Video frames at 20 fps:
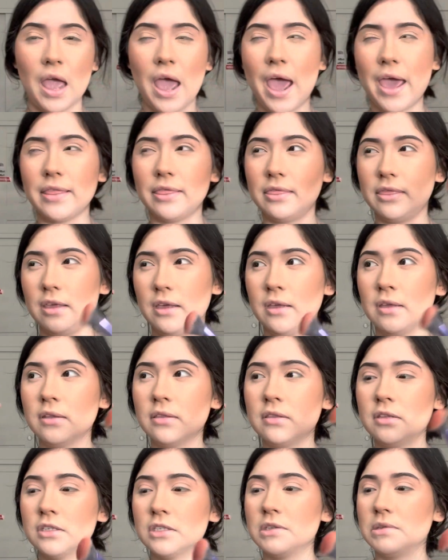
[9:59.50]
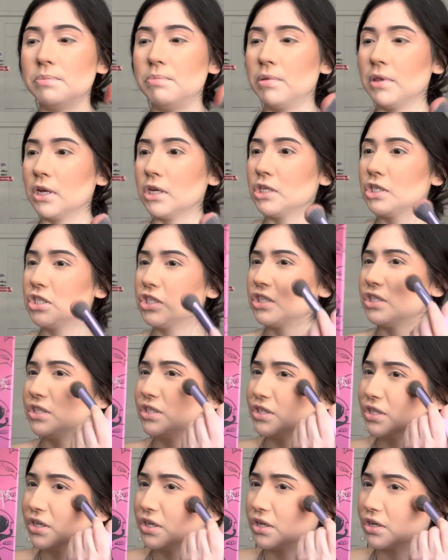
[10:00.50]
I think this blush
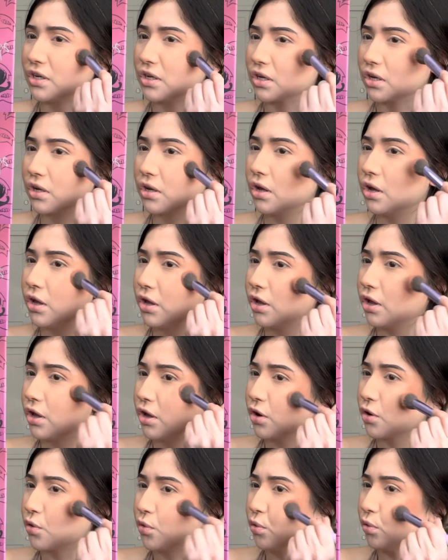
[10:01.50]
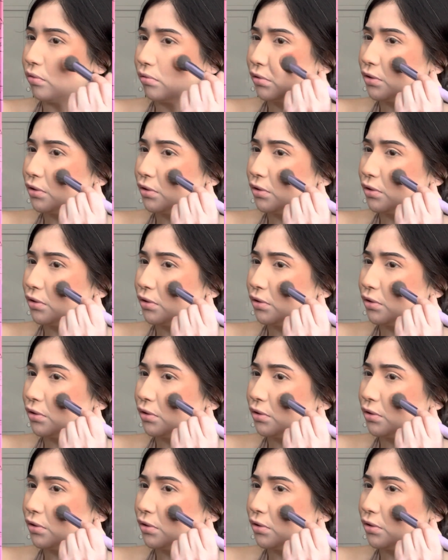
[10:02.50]
is a cool